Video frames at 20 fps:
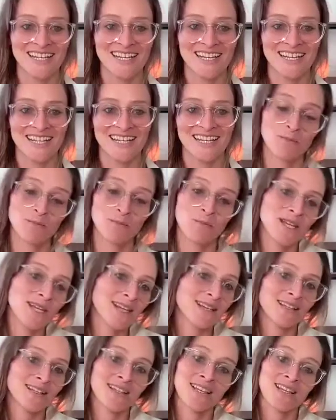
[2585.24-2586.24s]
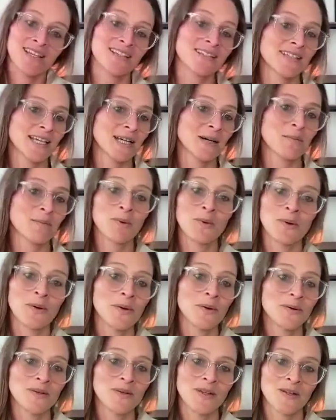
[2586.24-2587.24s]
It's being the
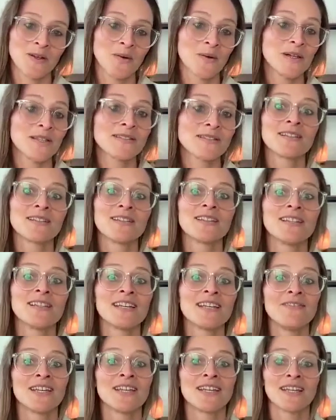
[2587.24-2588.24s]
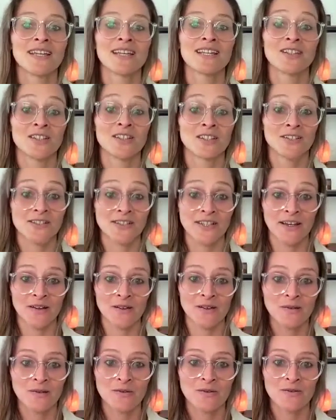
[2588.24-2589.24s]
example, it's living it
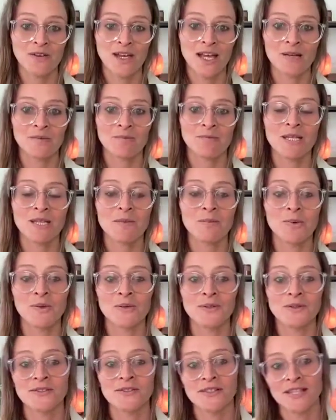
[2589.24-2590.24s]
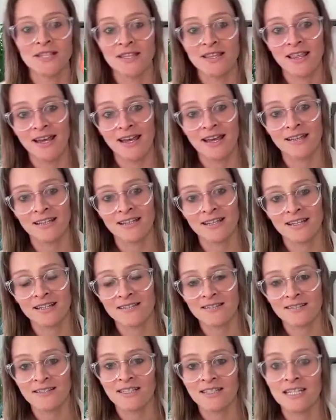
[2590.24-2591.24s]
yourself, and people see that. They
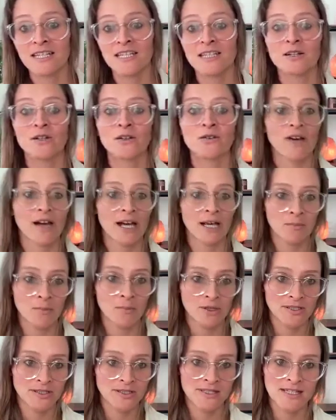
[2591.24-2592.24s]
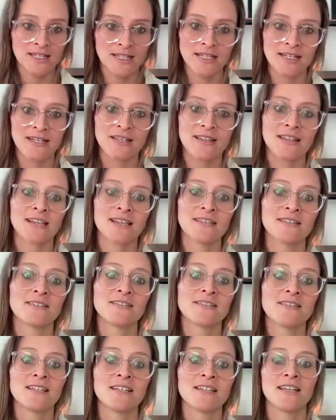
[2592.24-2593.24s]
see your vibrancy. They
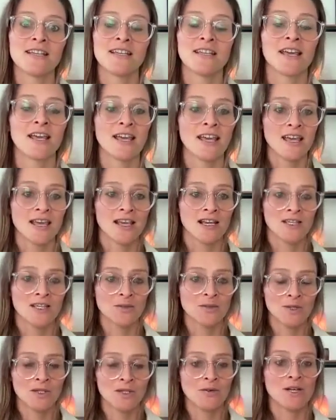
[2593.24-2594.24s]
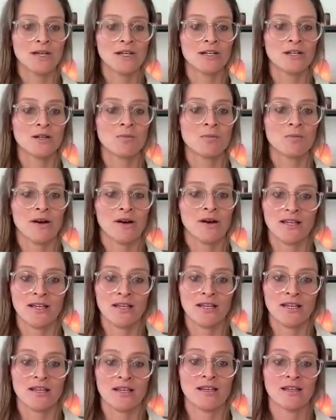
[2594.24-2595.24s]
see, because when you get your
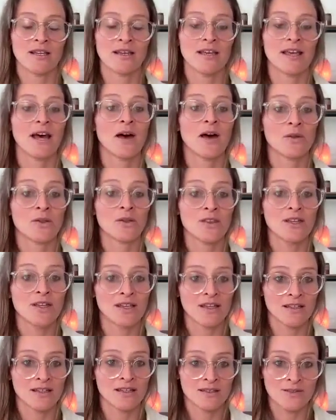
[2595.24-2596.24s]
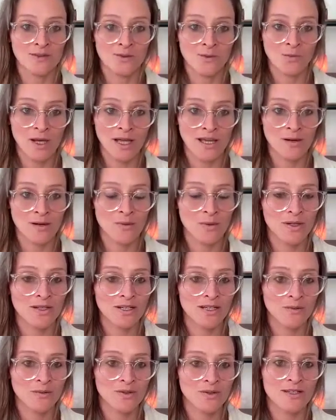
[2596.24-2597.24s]
body healthy in this way,
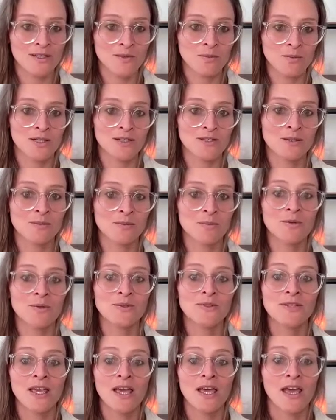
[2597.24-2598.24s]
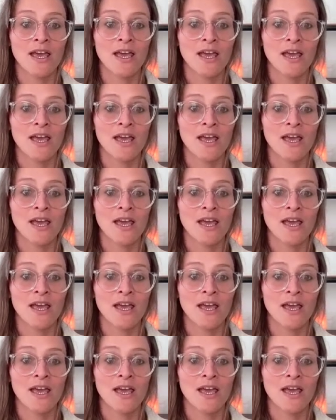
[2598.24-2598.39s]
working with these principles,